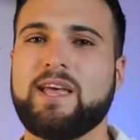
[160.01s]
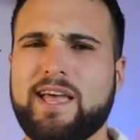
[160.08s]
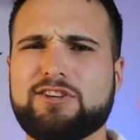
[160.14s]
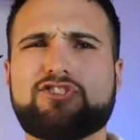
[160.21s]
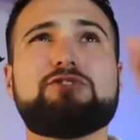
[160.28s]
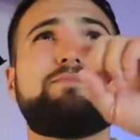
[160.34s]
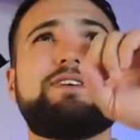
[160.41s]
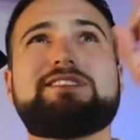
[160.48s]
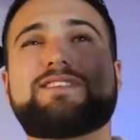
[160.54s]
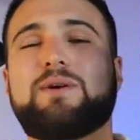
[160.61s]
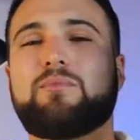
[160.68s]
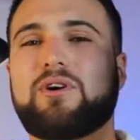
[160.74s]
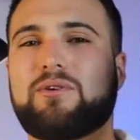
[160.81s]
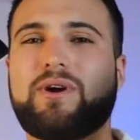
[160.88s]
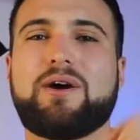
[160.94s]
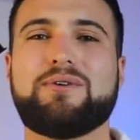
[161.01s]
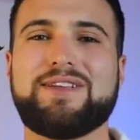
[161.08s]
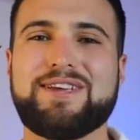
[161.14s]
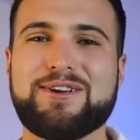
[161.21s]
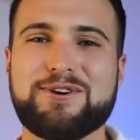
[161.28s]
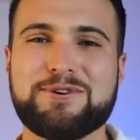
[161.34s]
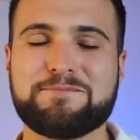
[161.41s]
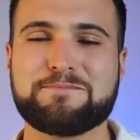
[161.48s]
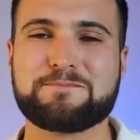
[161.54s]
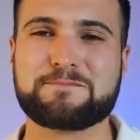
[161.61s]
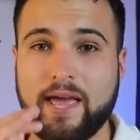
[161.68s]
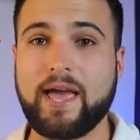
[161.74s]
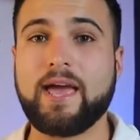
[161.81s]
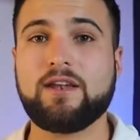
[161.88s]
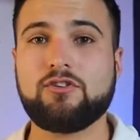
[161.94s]
It should be somewhere around here,
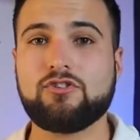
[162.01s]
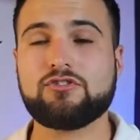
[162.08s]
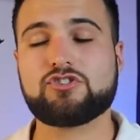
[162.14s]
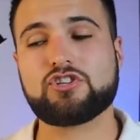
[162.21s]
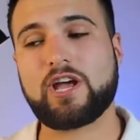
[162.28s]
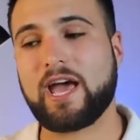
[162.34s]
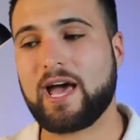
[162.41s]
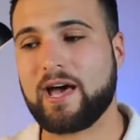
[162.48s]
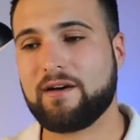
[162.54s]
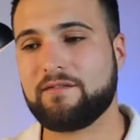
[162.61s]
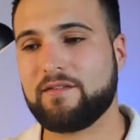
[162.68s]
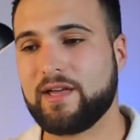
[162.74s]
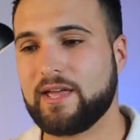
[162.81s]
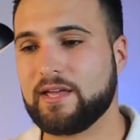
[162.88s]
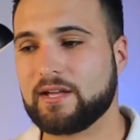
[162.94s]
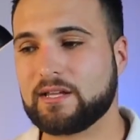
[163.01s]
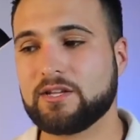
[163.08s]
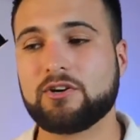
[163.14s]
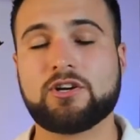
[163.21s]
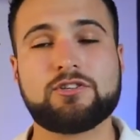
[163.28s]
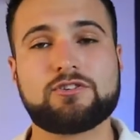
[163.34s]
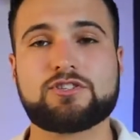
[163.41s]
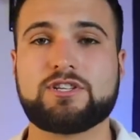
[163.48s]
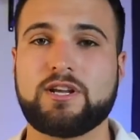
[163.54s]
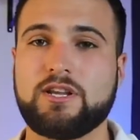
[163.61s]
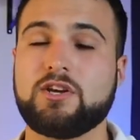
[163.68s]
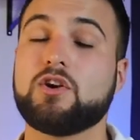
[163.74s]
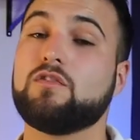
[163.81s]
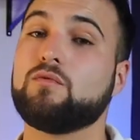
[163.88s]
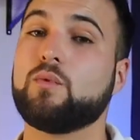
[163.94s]
and you should have a clear
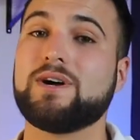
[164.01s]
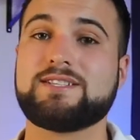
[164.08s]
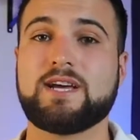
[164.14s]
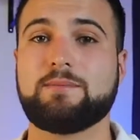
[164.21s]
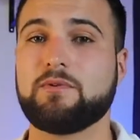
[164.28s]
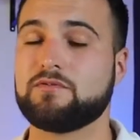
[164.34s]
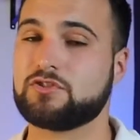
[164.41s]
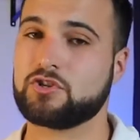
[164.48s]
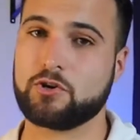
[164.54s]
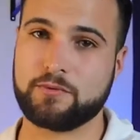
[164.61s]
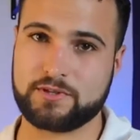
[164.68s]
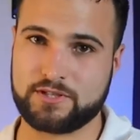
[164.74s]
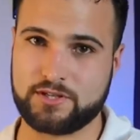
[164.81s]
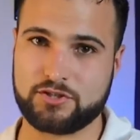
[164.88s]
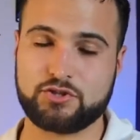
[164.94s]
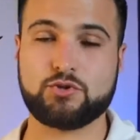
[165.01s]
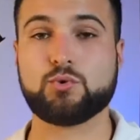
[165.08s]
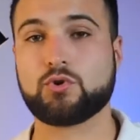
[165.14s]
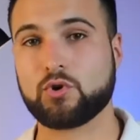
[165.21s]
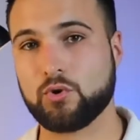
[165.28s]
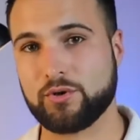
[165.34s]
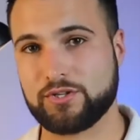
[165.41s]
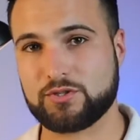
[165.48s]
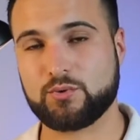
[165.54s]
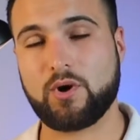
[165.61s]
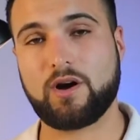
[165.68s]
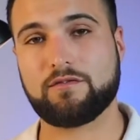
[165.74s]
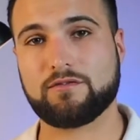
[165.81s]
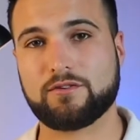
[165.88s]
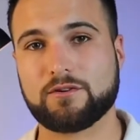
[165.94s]
understanding of what type of services you are going to
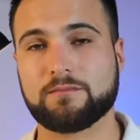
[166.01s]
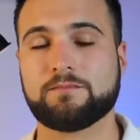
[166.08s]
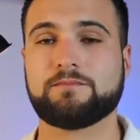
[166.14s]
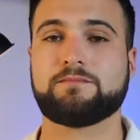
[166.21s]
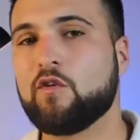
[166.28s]
offer.